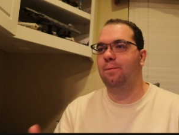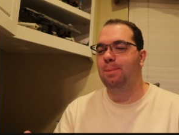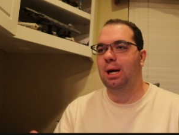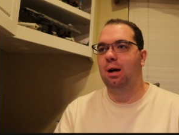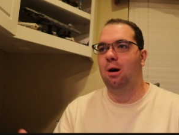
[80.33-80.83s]

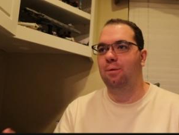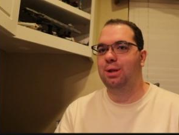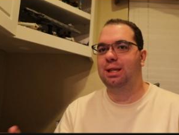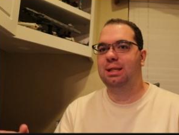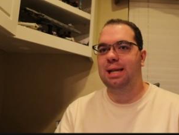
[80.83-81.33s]
but all
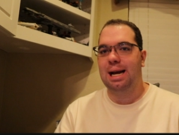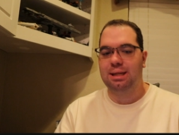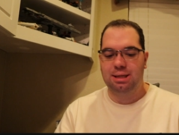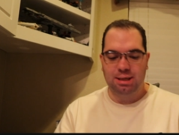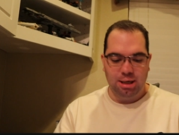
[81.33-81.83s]
the
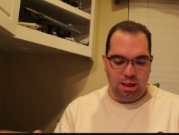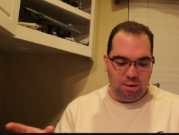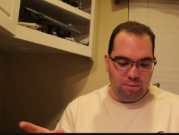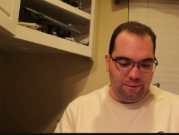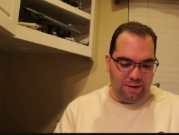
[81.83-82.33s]
sets
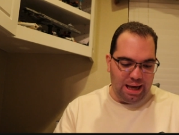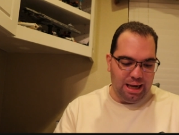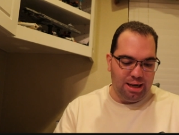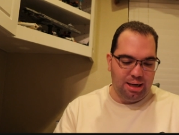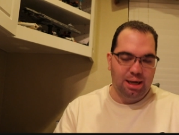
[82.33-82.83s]

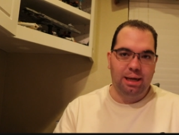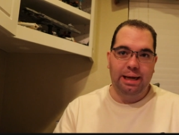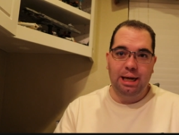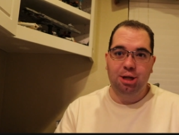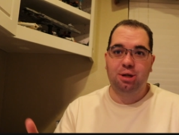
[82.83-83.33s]
within
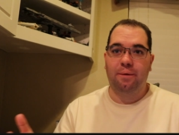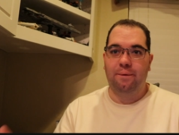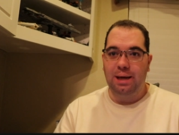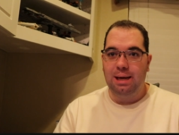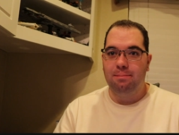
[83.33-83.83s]
each
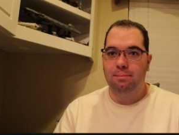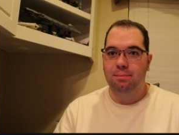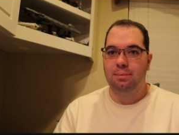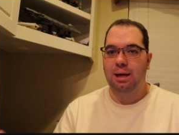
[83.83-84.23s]
theme,